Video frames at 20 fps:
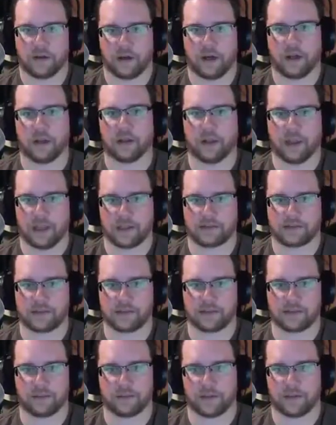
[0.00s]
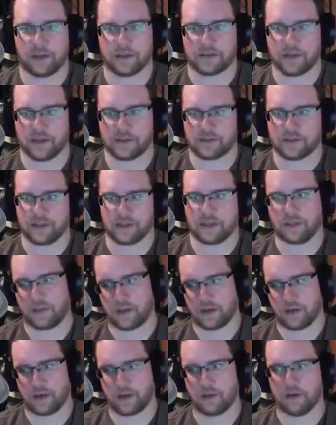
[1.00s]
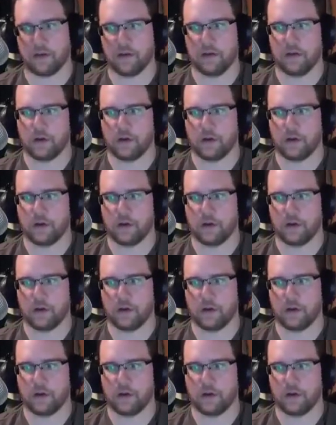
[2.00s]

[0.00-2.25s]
unless it's something that's not selling. Then I'll